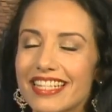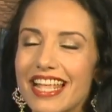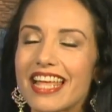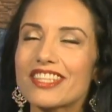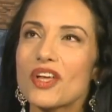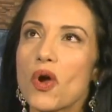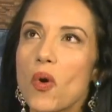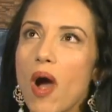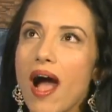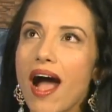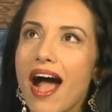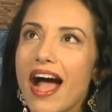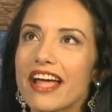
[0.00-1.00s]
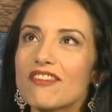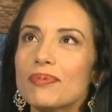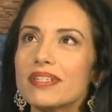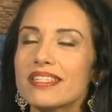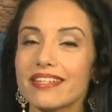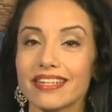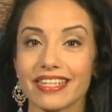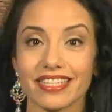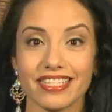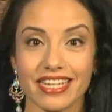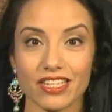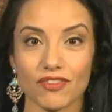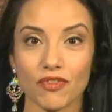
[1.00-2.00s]
So I've been studying this
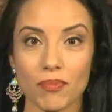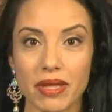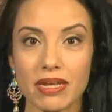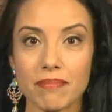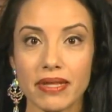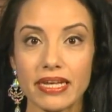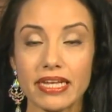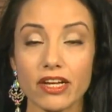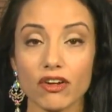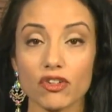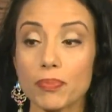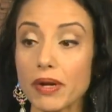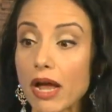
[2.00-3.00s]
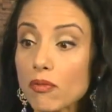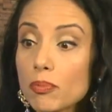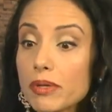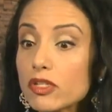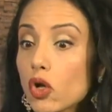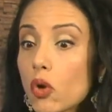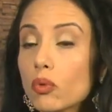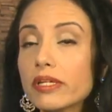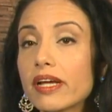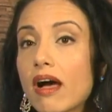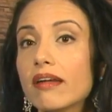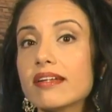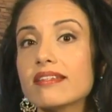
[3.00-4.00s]
dance for many, many years, but I will be totally
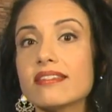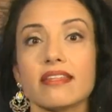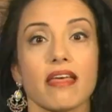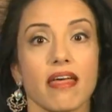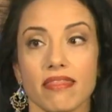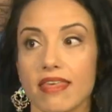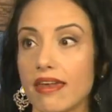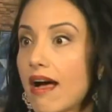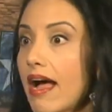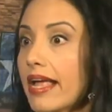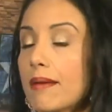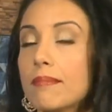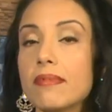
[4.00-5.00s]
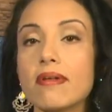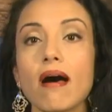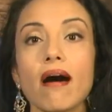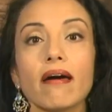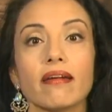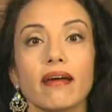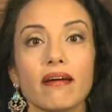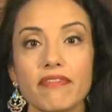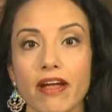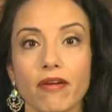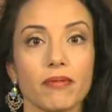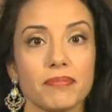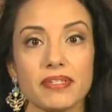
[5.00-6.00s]
honest, that I am not of
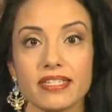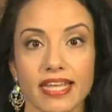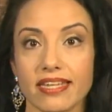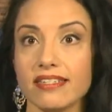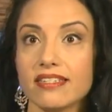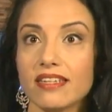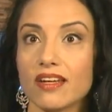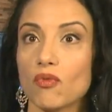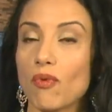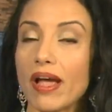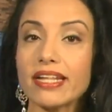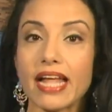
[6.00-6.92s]
Arab descent, right?